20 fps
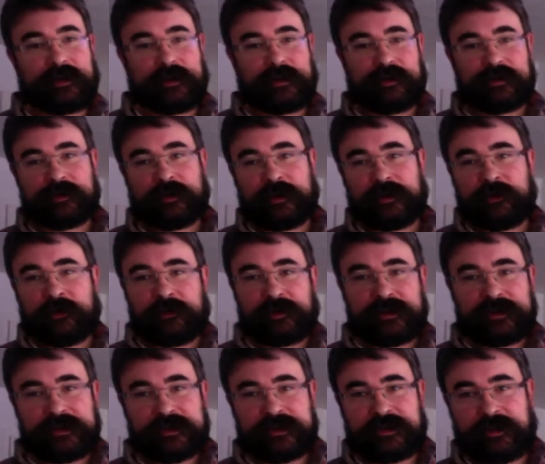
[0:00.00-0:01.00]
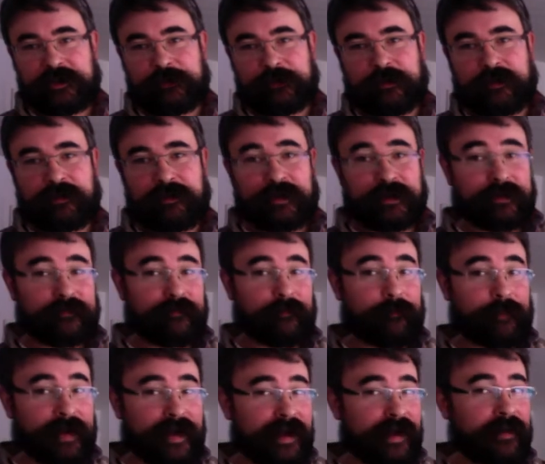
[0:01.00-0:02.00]
So I don't necessarily want to think of a
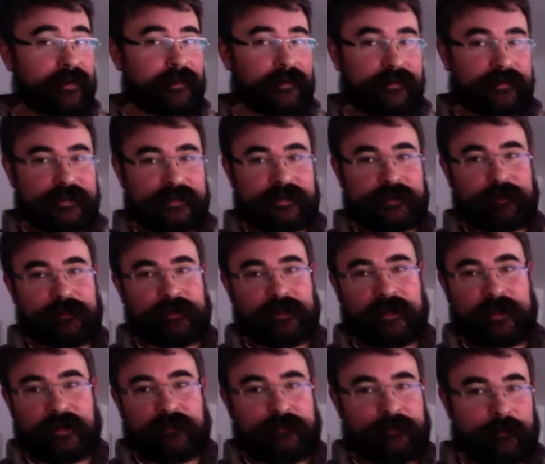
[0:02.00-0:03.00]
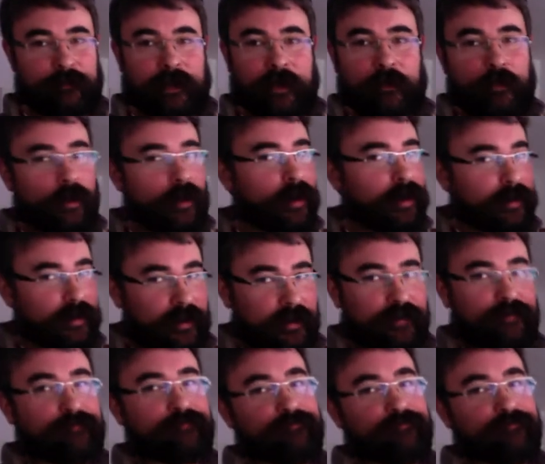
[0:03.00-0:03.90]
pattern just to play for my walking.